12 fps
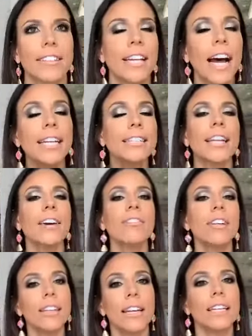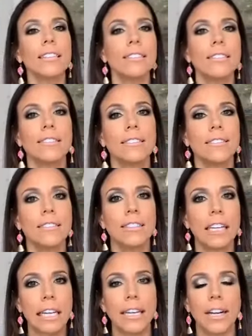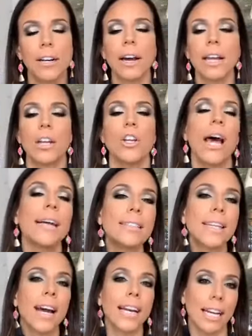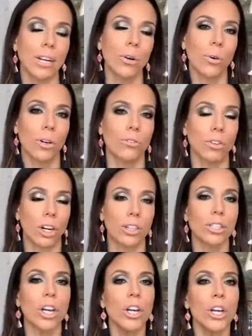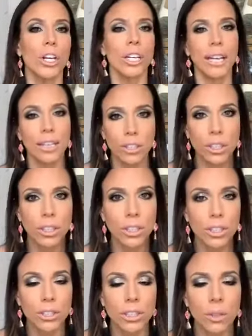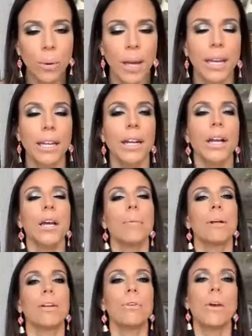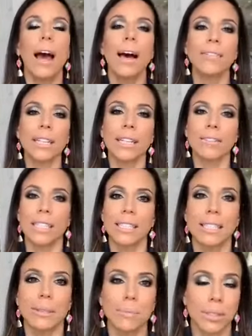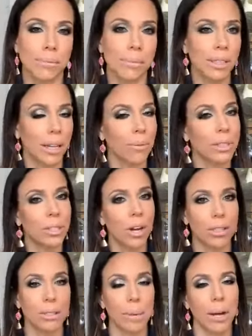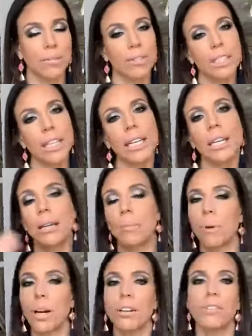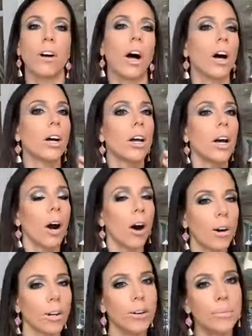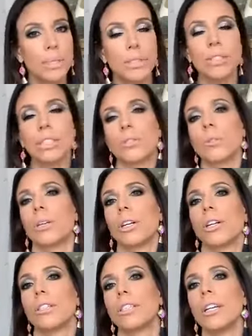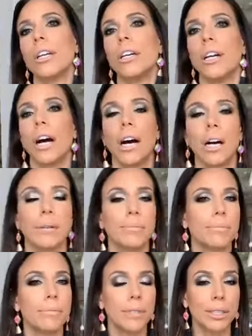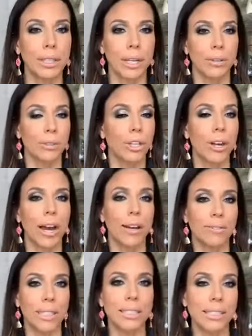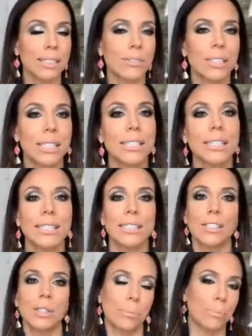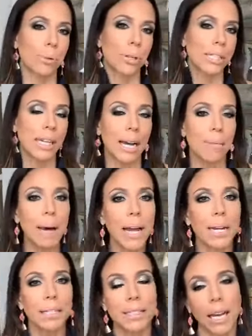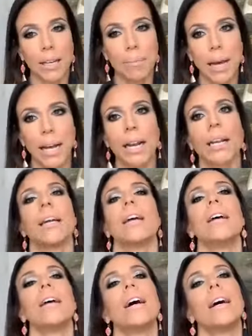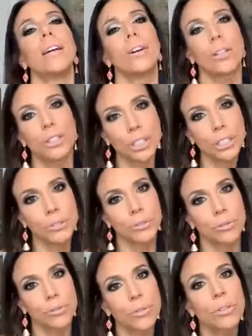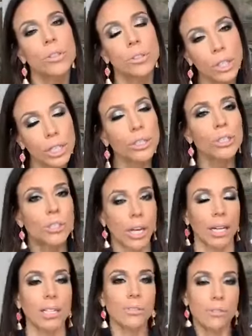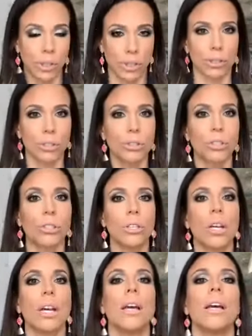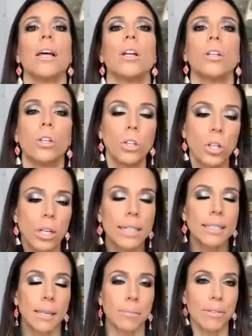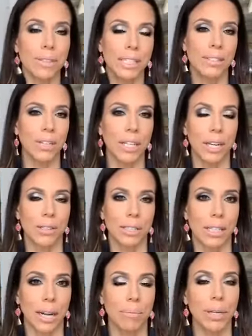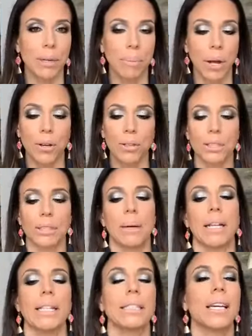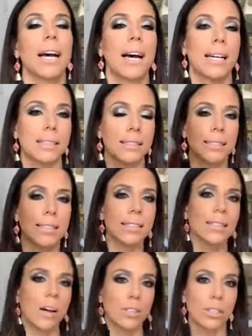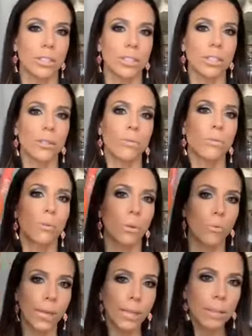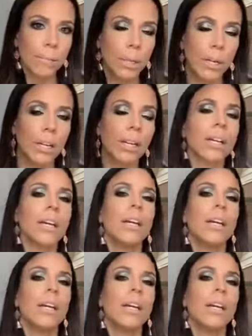Diet's everything, you know, and that's got to get in order first. Yes, you're going to lose the weight. But if you have any of these symptoms, like we talked about, fatigue, brain fog, autoimmune disorders, you know, you have insulin resistance, pre-diabetic, diabetic, I urge you, look at your diet first. Look at some of these videos that I'm going to post by these guys, these doctors. Read the book.